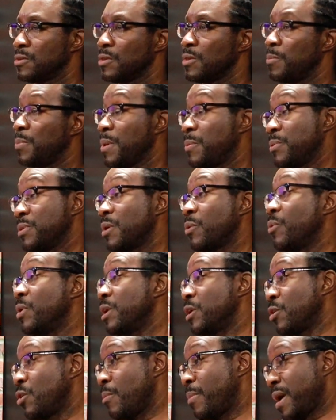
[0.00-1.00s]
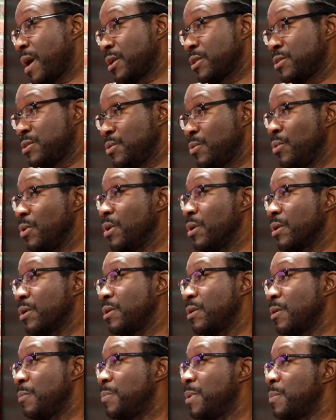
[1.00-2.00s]
So the people that want to go back to
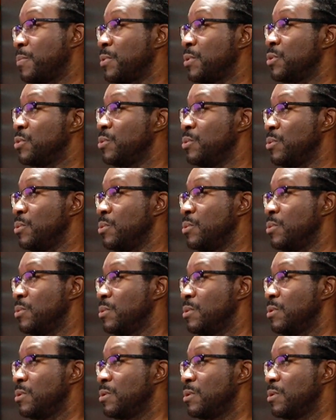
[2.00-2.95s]
work are people who